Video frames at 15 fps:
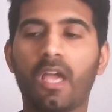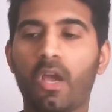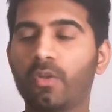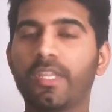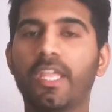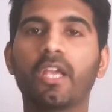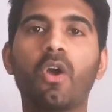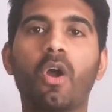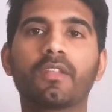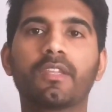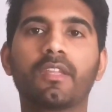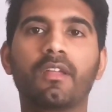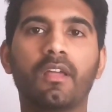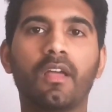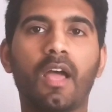or they
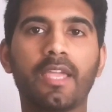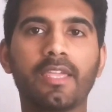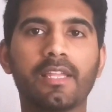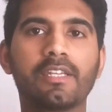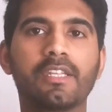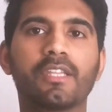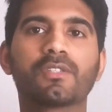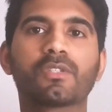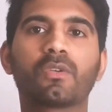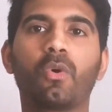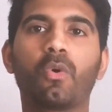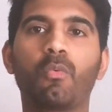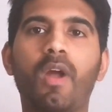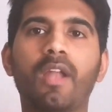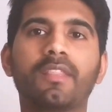got the IELTS
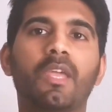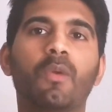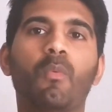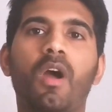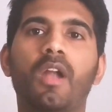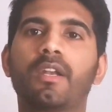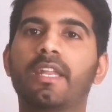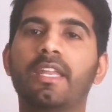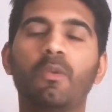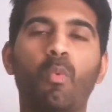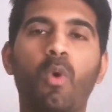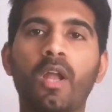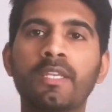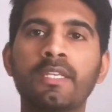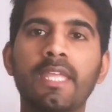score what they wanted
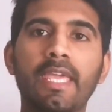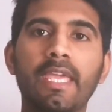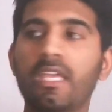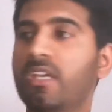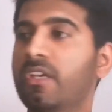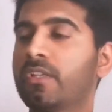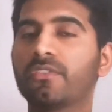in 1 day,